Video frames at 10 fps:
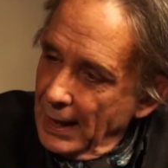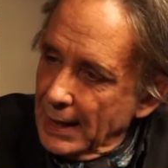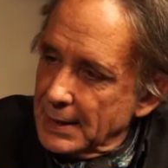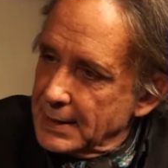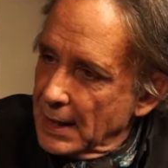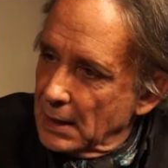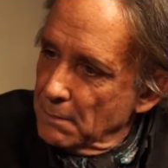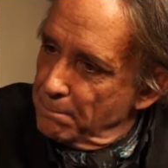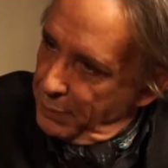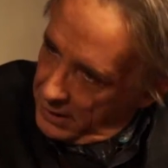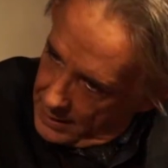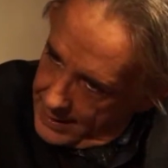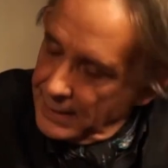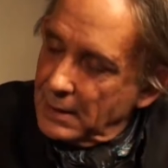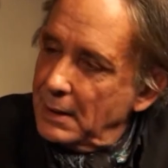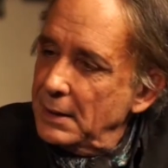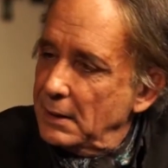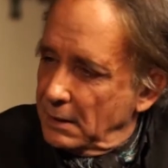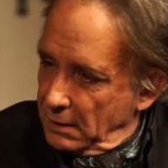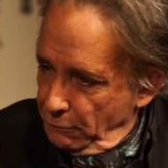is a completely
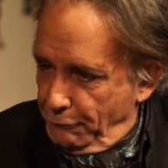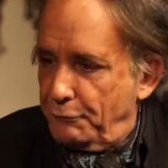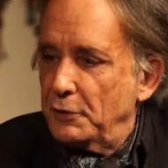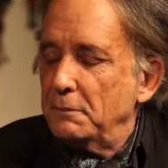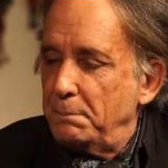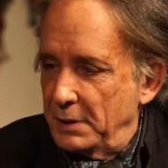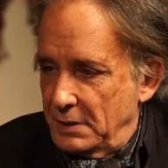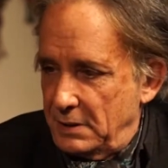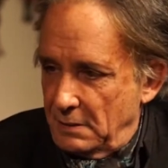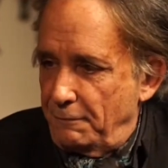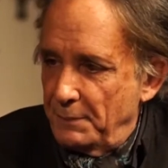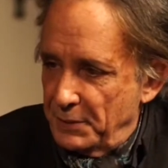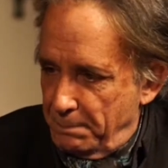different person That's than right.